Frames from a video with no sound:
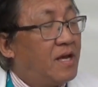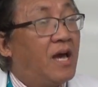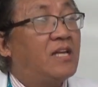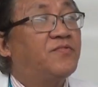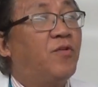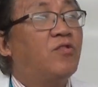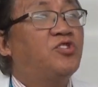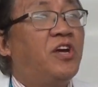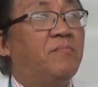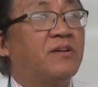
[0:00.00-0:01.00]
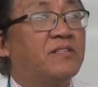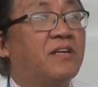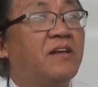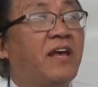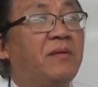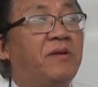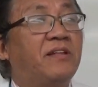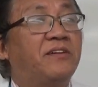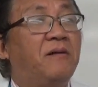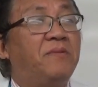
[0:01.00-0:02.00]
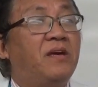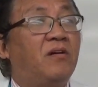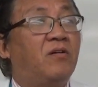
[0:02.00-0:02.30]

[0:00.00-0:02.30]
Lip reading: has 4 chambers. Can anybody tell me,